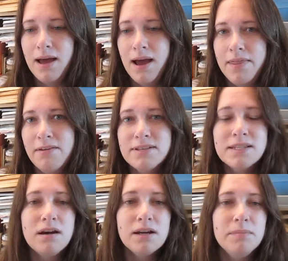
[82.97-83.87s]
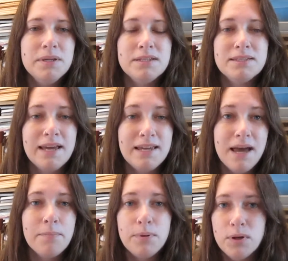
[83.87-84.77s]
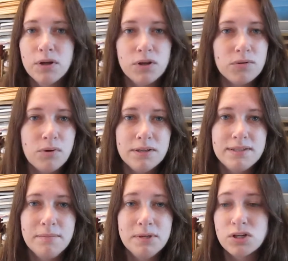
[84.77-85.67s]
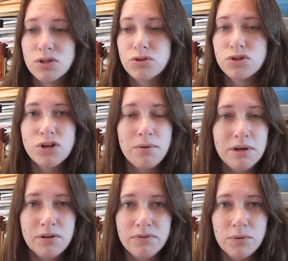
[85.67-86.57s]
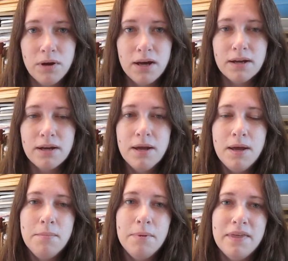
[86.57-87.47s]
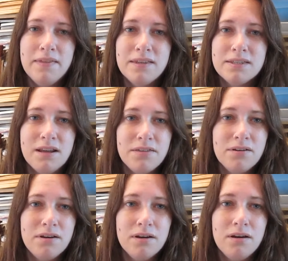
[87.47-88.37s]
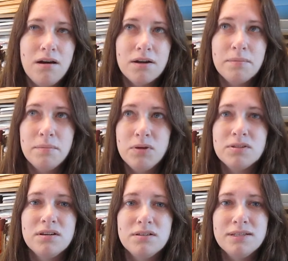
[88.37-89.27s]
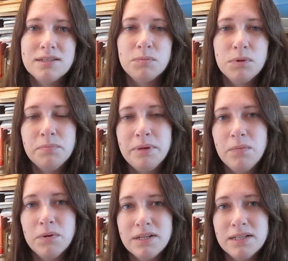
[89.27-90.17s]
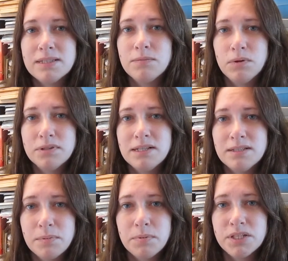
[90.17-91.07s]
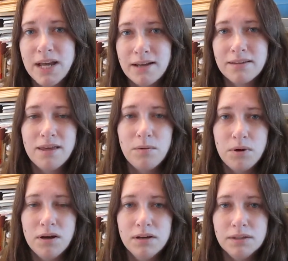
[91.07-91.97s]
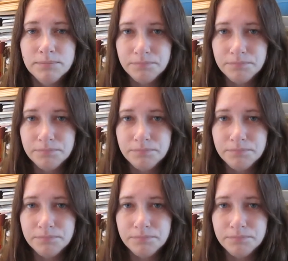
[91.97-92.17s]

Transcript: And there is an argument to say, yeah, put a good quality image because you're showing off your work. But then there's another argument, most artists would be wanting to protect their work.